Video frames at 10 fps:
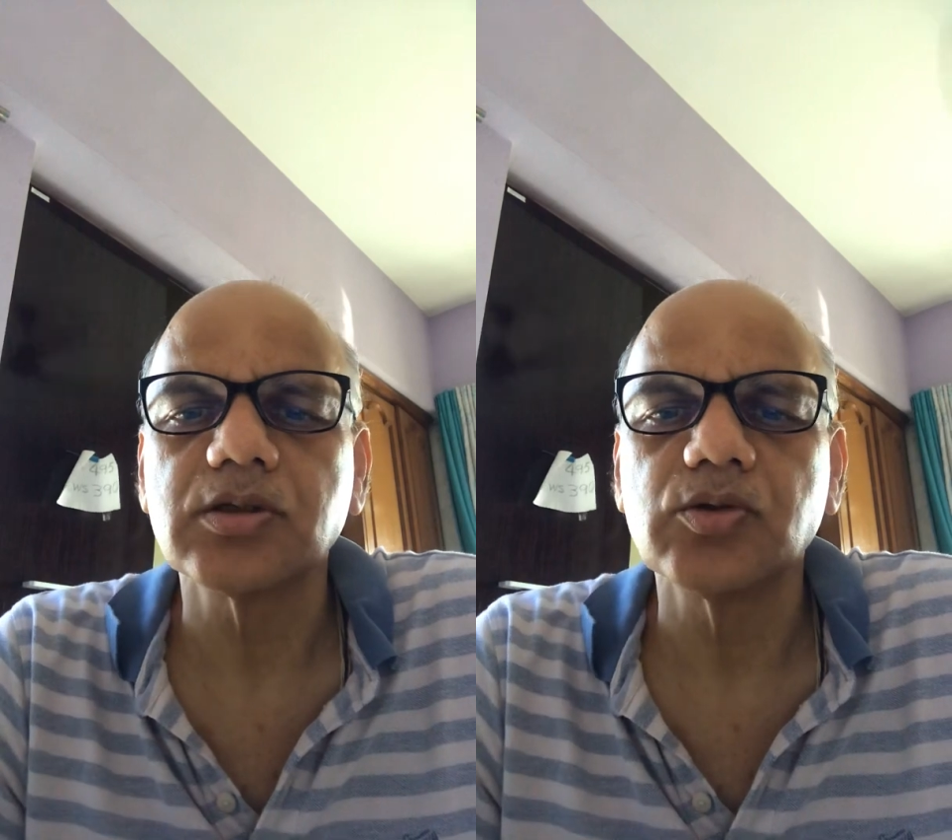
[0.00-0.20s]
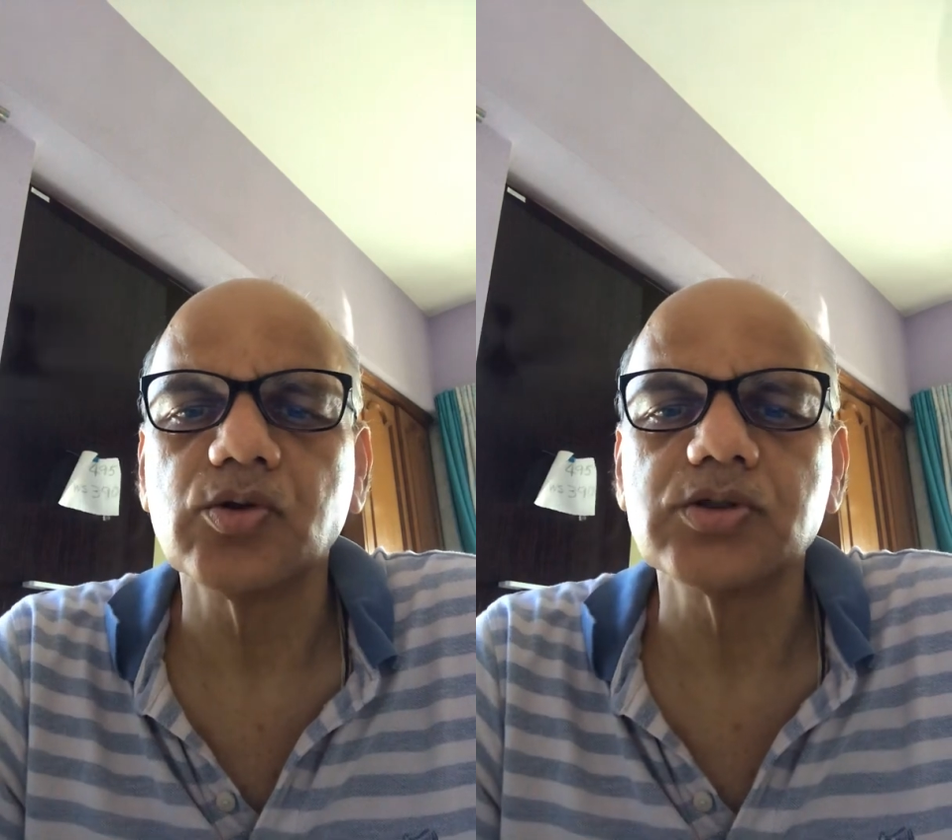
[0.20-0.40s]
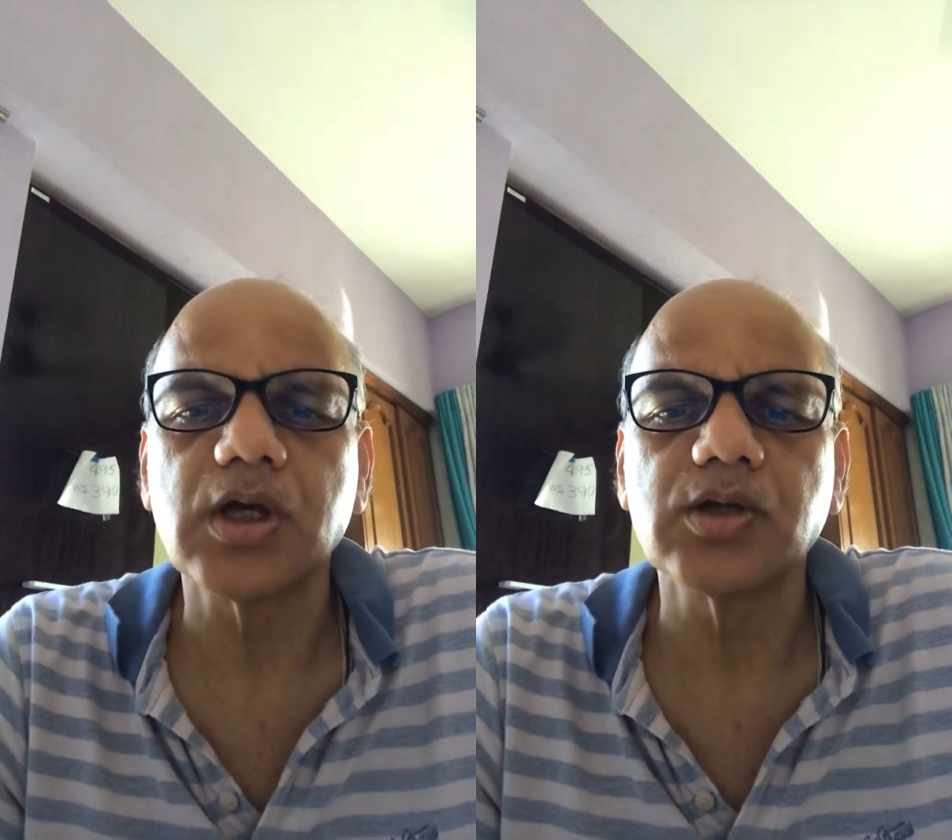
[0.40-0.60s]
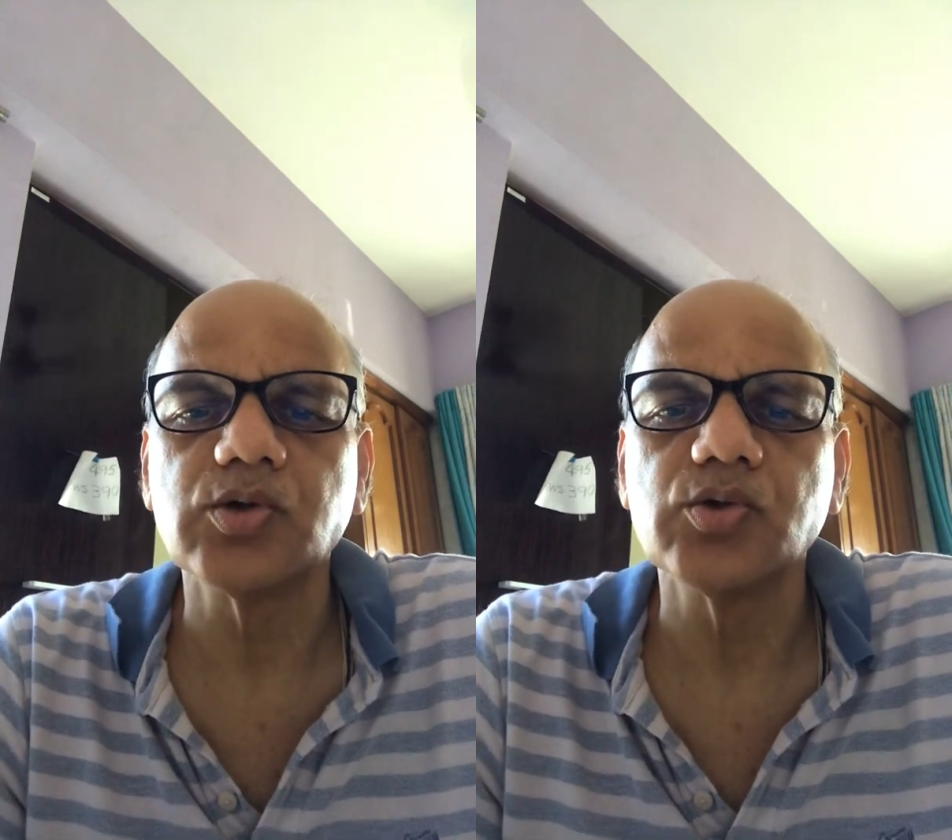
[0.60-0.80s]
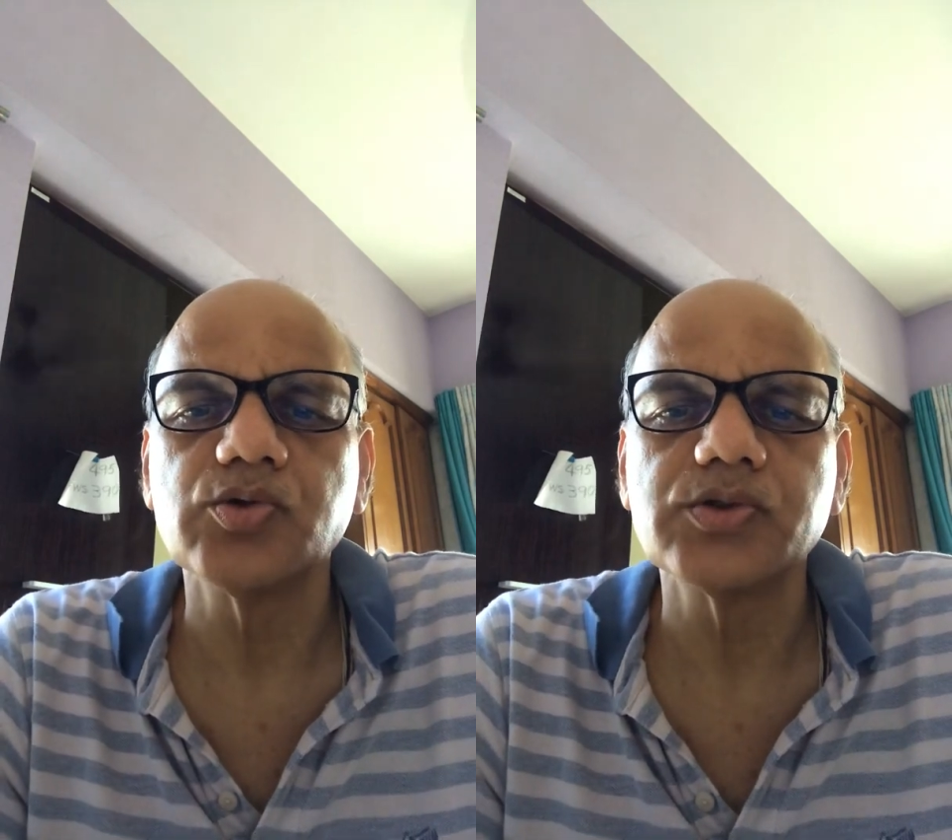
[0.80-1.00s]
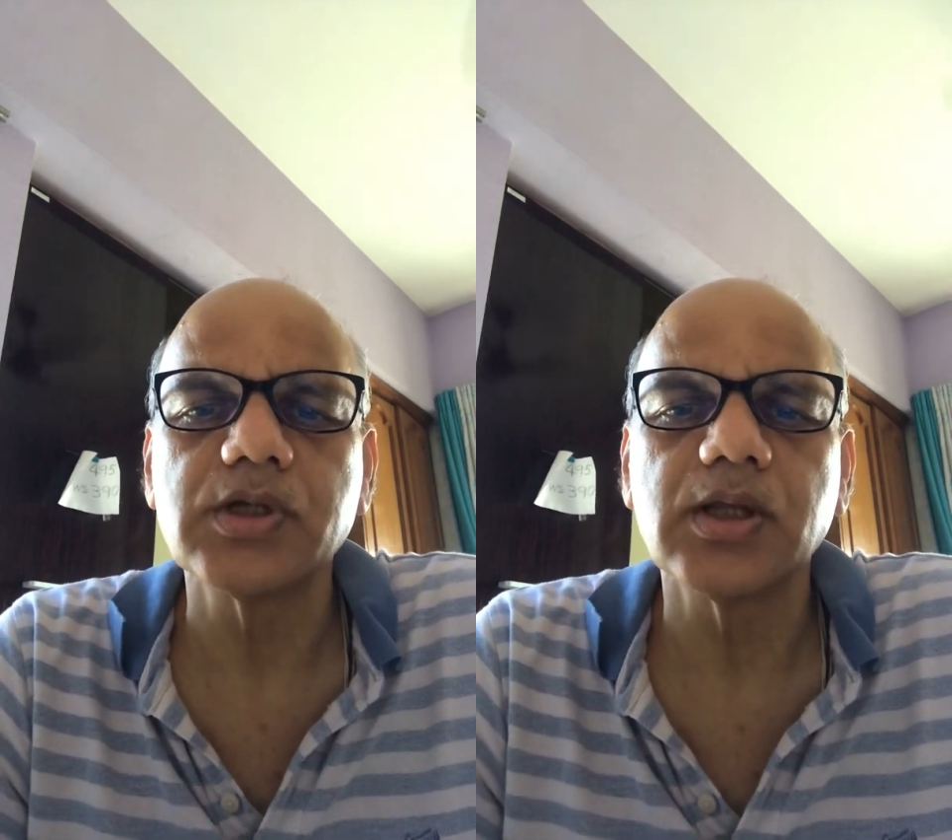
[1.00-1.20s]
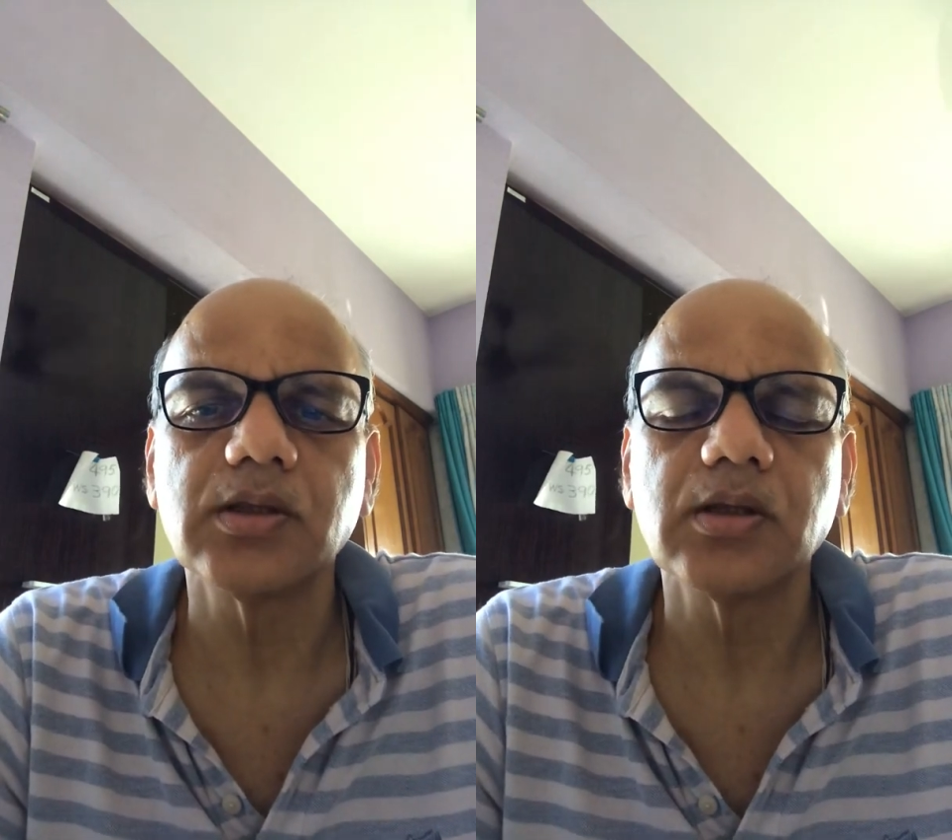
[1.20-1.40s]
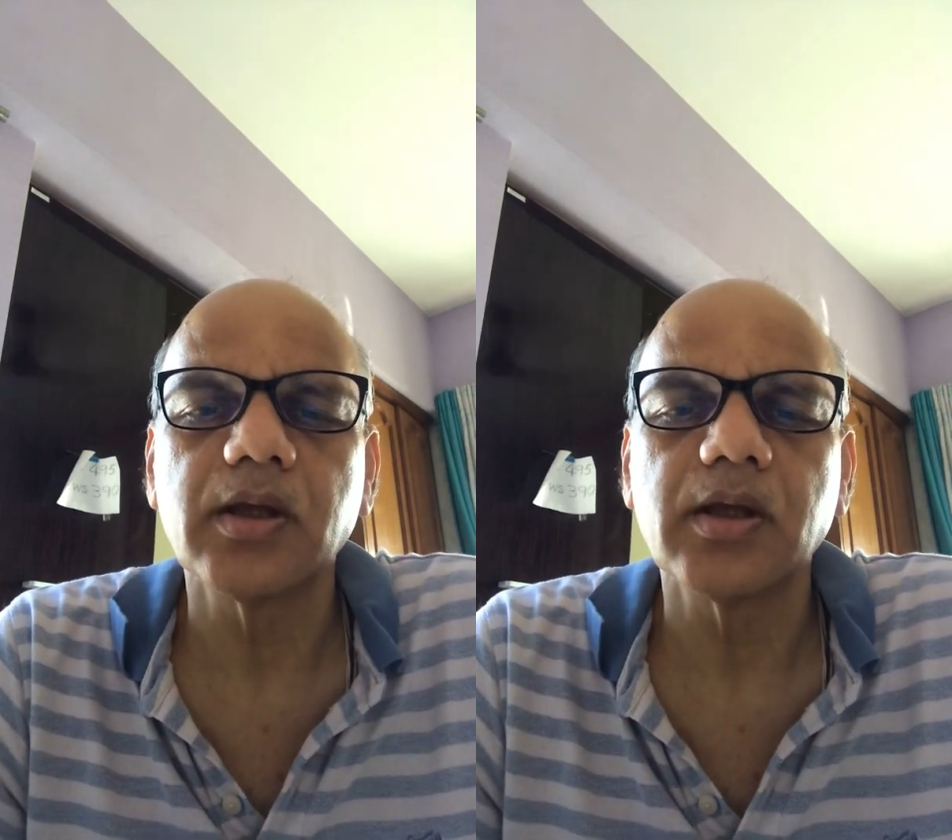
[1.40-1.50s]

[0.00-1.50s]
Those are used in